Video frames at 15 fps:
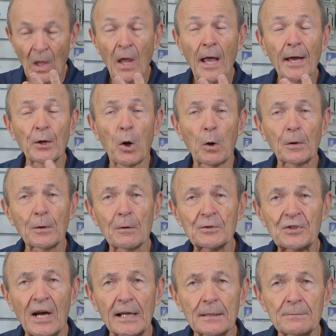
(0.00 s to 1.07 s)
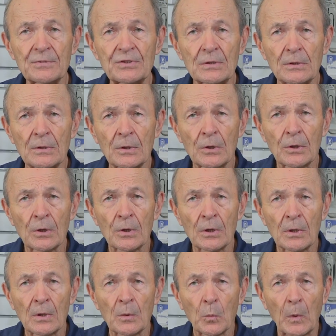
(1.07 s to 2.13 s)
And all of those items
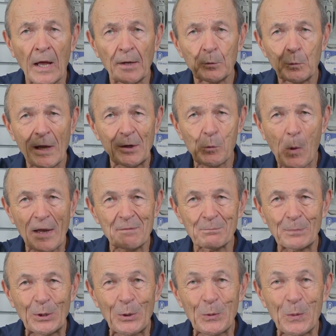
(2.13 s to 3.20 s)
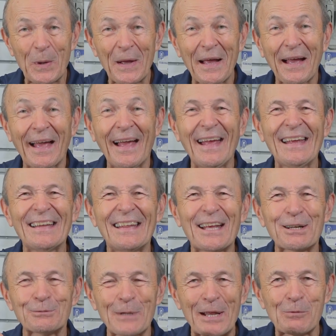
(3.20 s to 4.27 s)
had red, white, and blue.
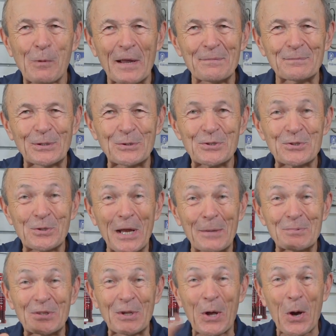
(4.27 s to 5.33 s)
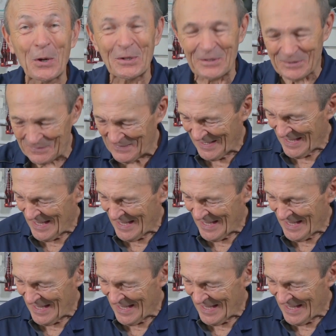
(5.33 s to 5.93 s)
Red, white, and blue stripes on all of them.